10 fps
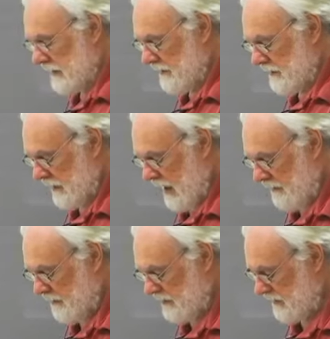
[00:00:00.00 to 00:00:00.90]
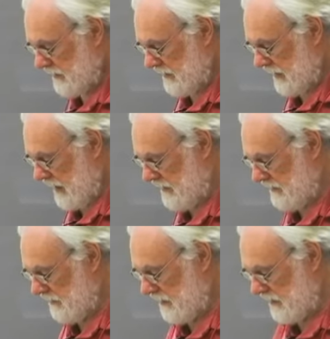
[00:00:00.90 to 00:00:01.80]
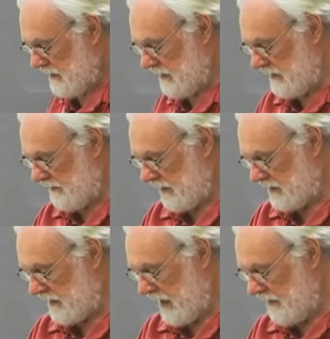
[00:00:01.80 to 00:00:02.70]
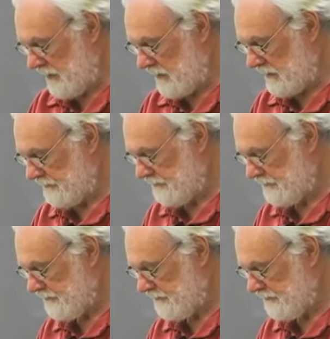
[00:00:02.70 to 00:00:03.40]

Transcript: The same thing happens again with uh, fixed capital.